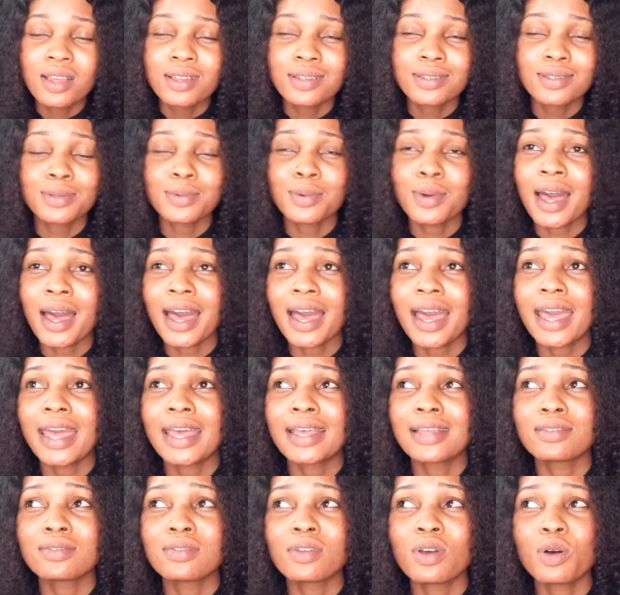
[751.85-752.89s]
So
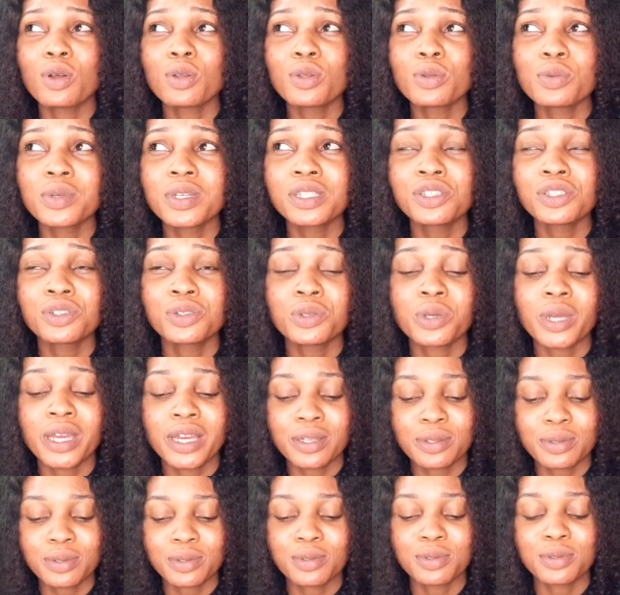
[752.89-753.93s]
I always try
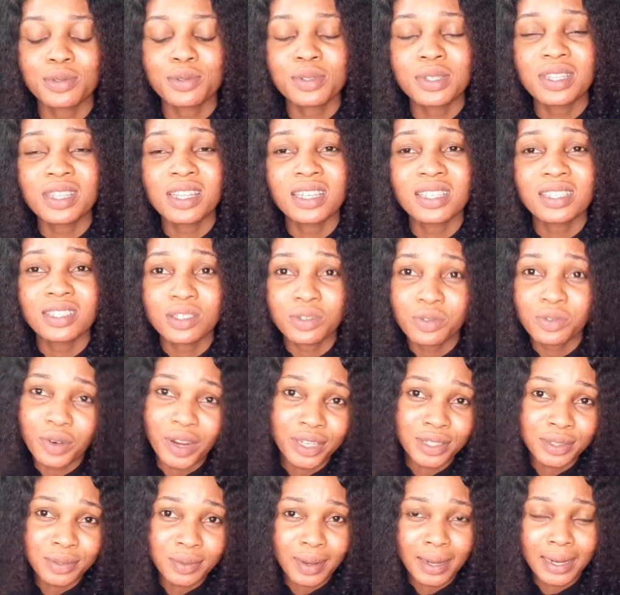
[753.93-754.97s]
to do things
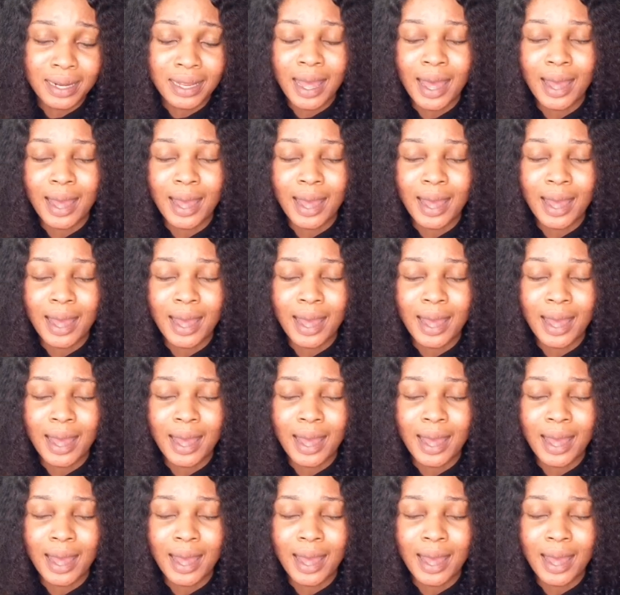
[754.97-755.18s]
gradually.